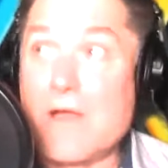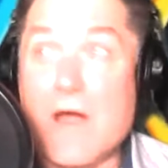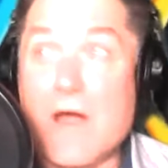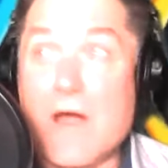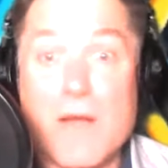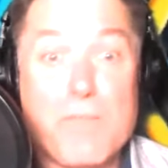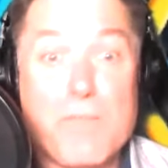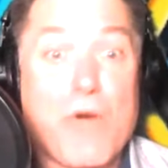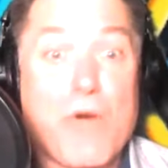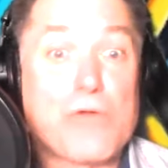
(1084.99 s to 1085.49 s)
a
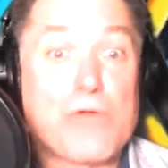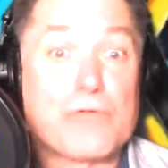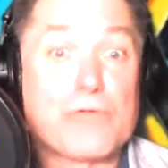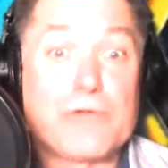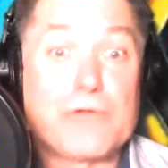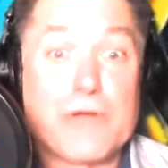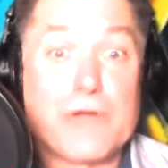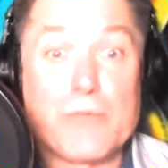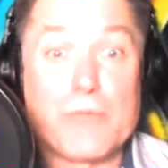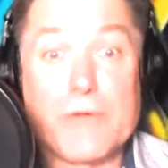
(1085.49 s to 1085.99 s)
model
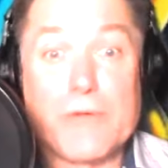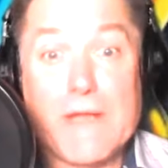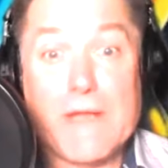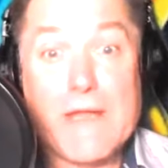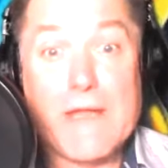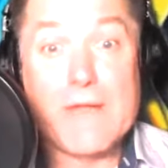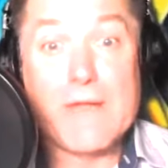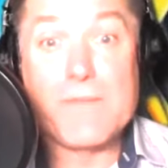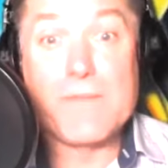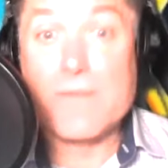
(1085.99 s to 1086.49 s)
year would
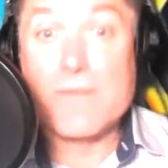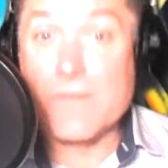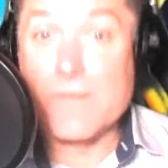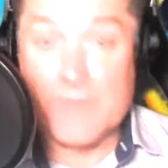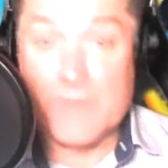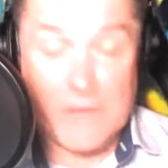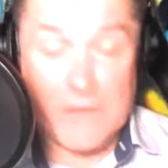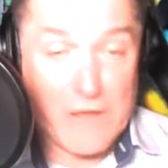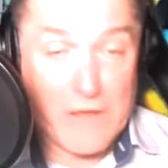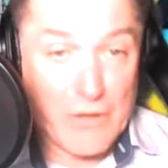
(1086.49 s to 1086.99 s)
end,
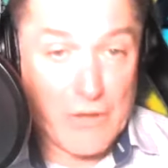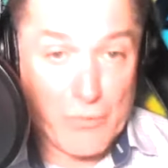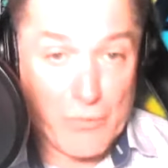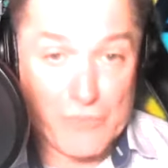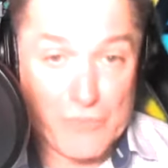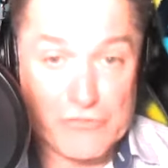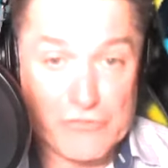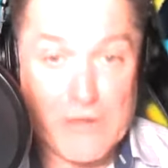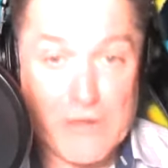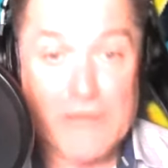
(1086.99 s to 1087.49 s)
the color would
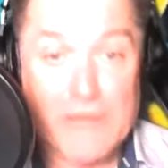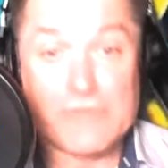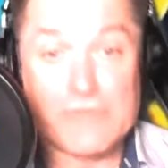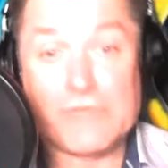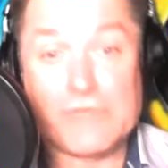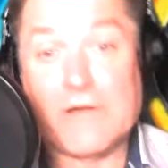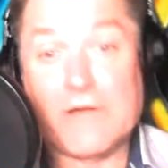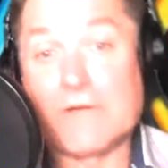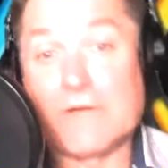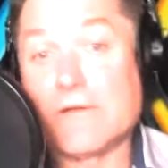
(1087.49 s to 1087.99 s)
change
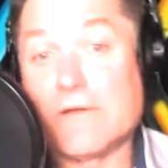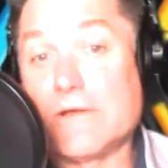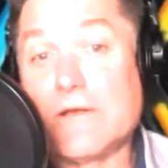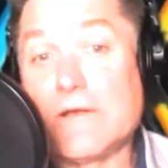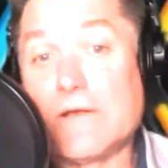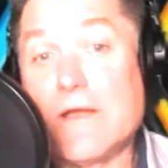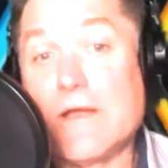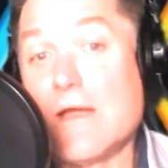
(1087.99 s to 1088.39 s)
slightly,